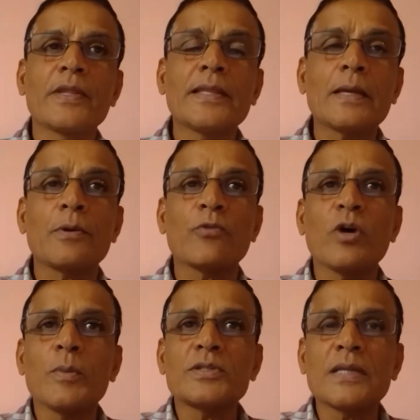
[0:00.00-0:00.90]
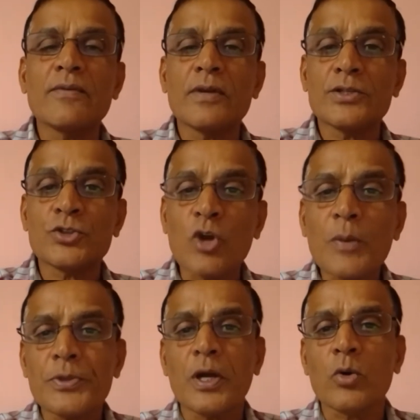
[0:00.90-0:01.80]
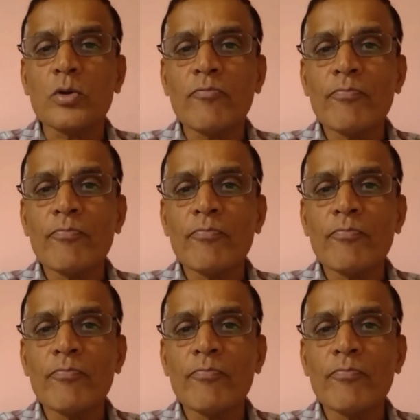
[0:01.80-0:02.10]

their performance level has dropped down.